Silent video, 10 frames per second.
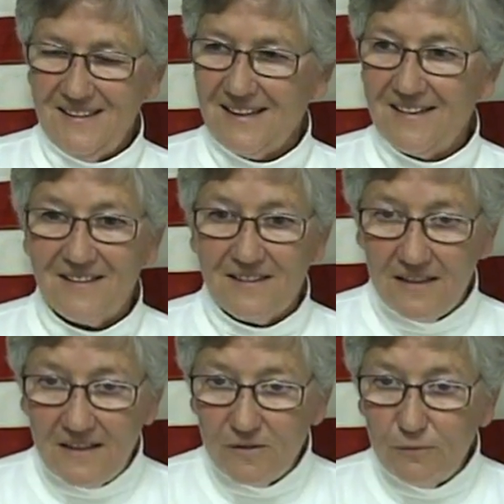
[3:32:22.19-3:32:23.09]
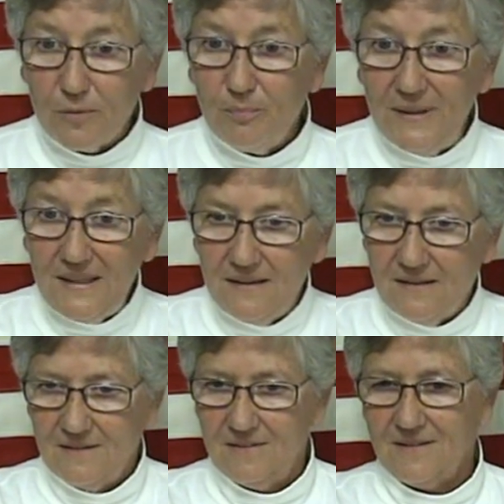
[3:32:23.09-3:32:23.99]
And I said, it's
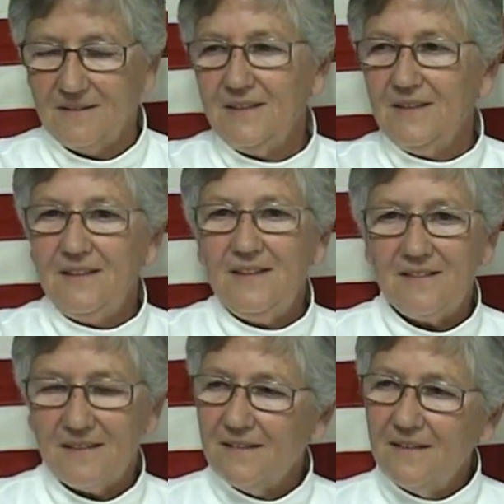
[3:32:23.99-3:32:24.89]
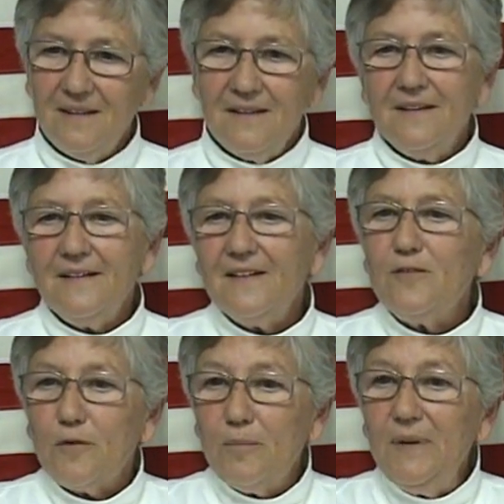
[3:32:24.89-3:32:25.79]
forbidden, you know. He said,
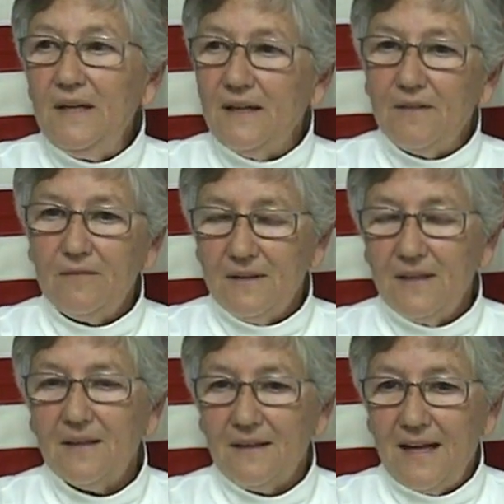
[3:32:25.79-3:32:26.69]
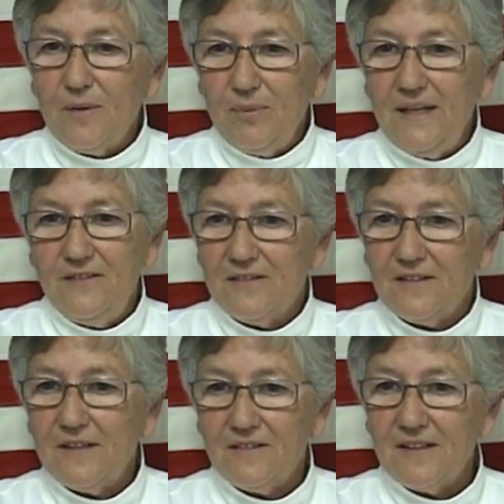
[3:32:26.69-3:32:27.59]
it's forbidden in a lot of
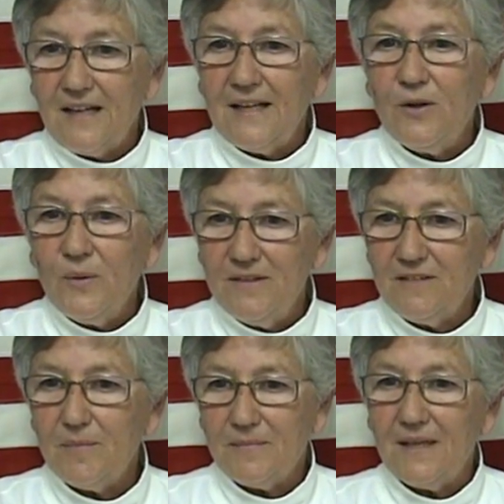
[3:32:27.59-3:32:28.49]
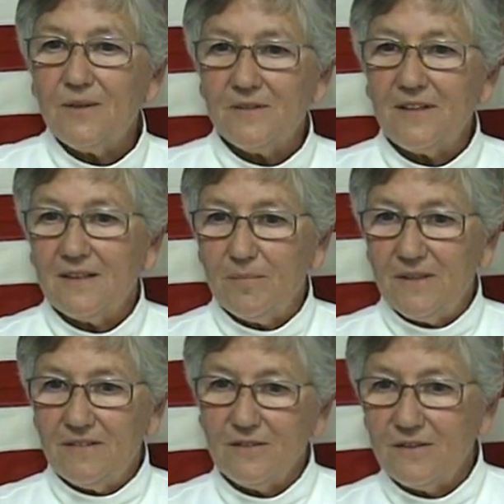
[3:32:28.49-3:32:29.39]
places. And he said, and I always tip, and I always get the
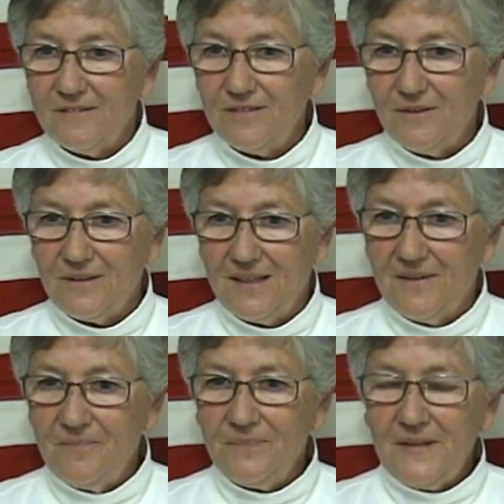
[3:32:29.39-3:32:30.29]
best of service, don't I?